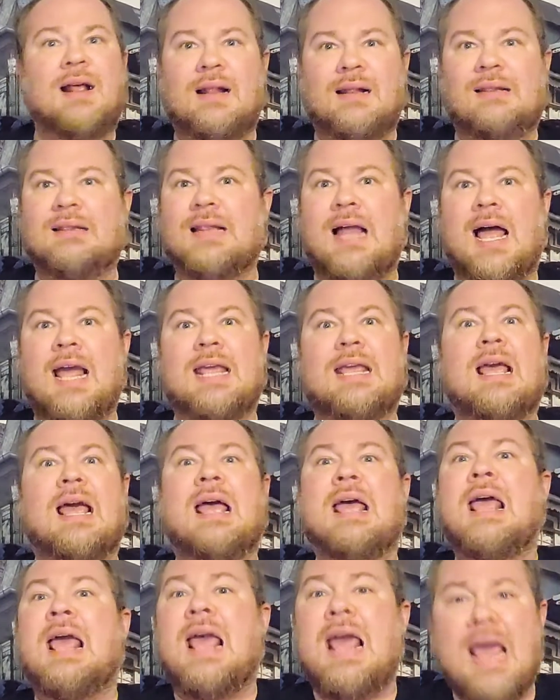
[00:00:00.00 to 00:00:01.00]
Like,
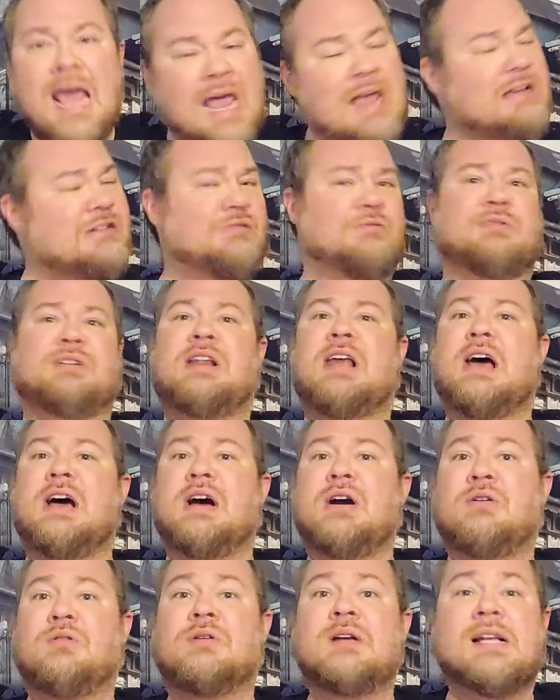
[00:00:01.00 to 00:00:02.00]
Hell
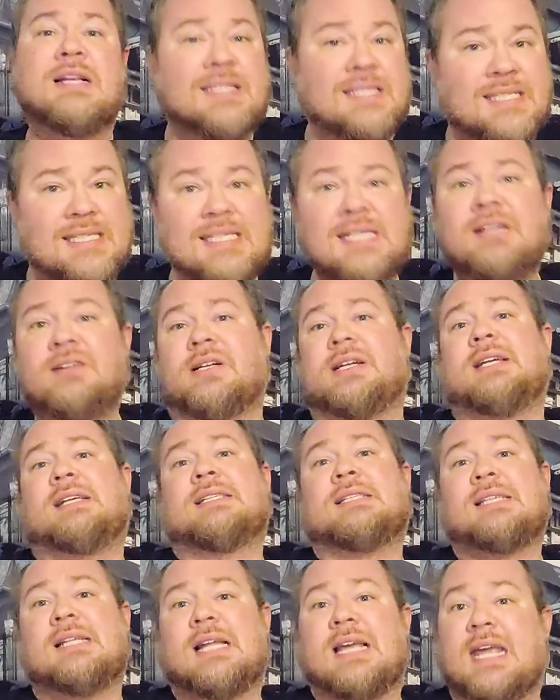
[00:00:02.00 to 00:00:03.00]
no.
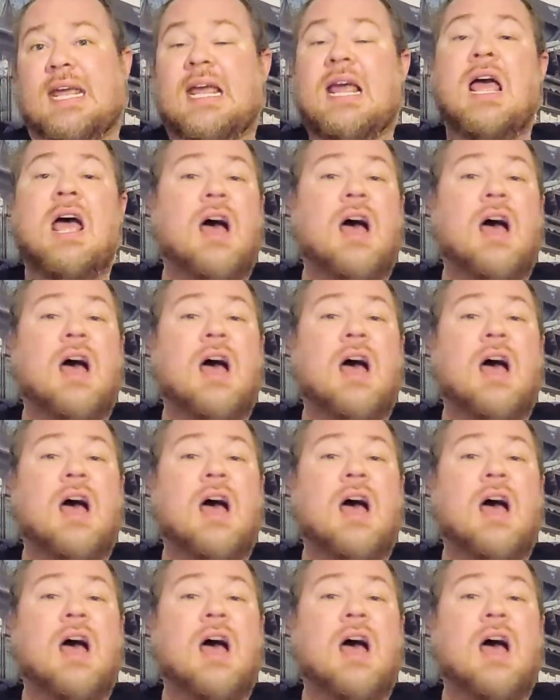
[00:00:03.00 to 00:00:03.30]
Seriously.